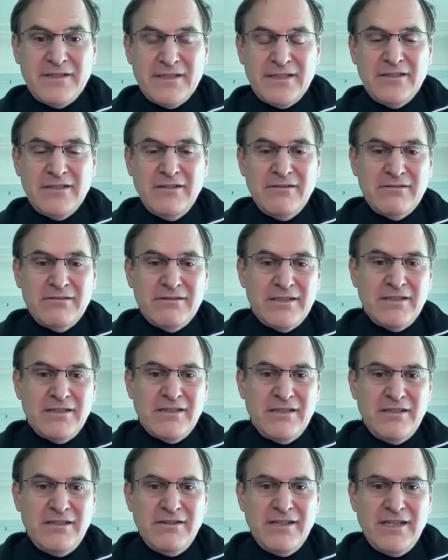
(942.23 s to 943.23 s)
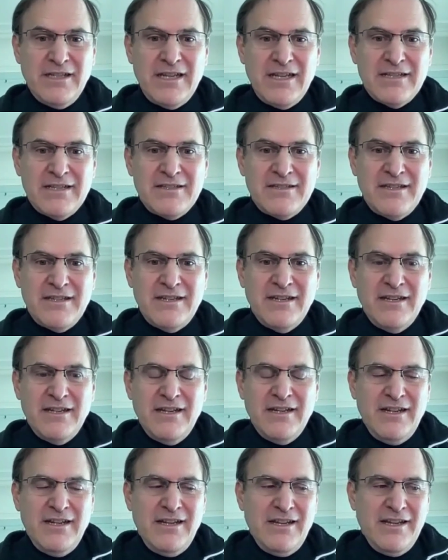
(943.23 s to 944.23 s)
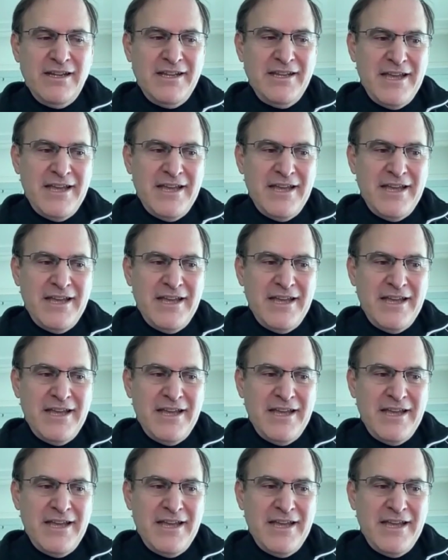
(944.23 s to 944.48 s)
You can get an